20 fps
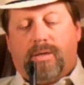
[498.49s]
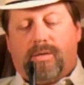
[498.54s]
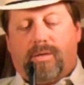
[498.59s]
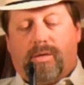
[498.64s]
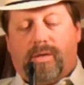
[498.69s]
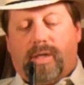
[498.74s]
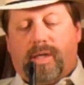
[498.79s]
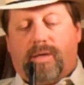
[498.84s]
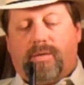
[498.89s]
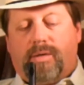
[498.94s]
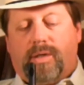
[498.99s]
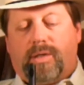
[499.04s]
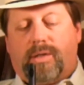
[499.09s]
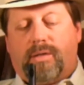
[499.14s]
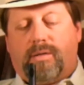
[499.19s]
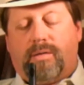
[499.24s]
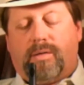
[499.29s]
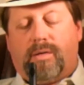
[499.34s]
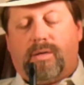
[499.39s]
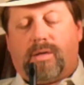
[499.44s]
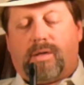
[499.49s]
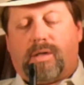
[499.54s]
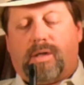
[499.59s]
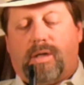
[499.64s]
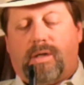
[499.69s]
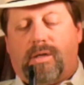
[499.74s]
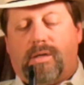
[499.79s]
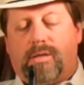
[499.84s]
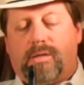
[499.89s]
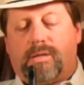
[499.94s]
Do they return your
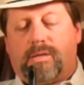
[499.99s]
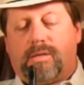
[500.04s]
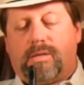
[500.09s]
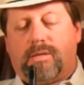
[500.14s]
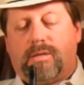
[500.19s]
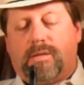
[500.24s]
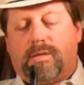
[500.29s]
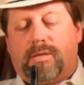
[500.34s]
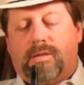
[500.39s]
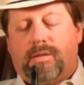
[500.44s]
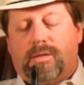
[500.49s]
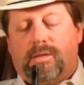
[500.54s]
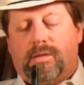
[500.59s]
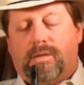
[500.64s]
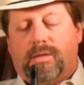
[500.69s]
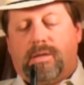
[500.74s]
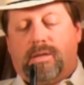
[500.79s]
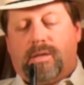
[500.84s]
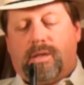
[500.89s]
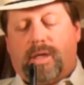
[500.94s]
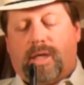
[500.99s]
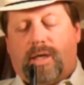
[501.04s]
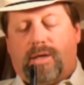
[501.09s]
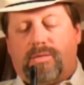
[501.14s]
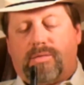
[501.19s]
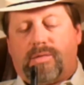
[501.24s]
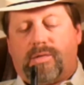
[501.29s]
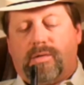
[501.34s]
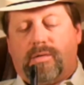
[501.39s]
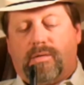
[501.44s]
calls? How
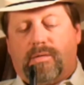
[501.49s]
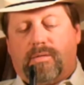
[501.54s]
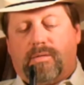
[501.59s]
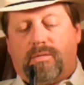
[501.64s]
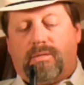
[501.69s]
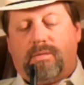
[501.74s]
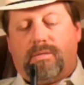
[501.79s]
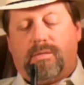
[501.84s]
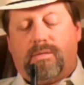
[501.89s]
soon?